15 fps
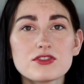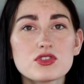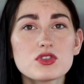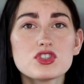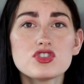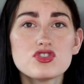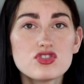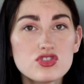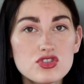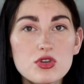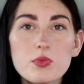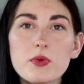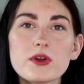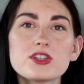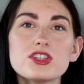So it's
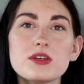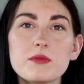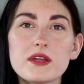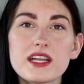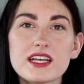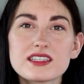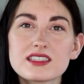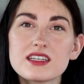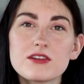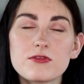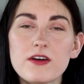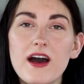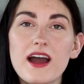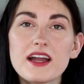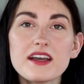super cheap and easy to
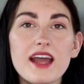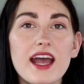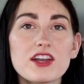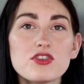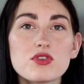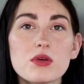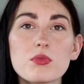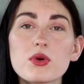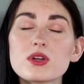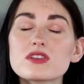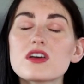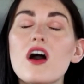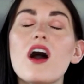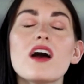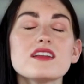find, and you can put
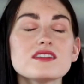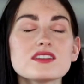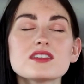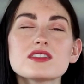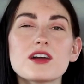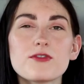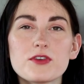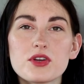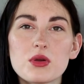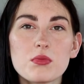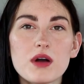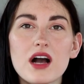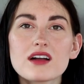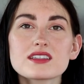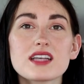tons of stuff in your
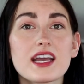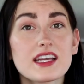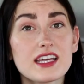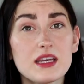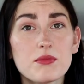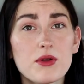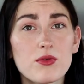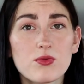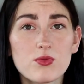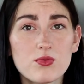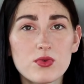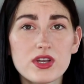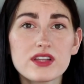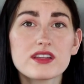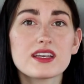box and keep it
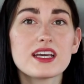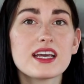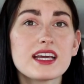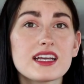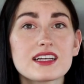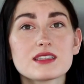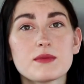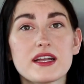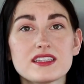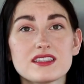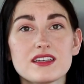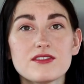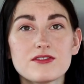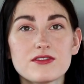really inexpensive.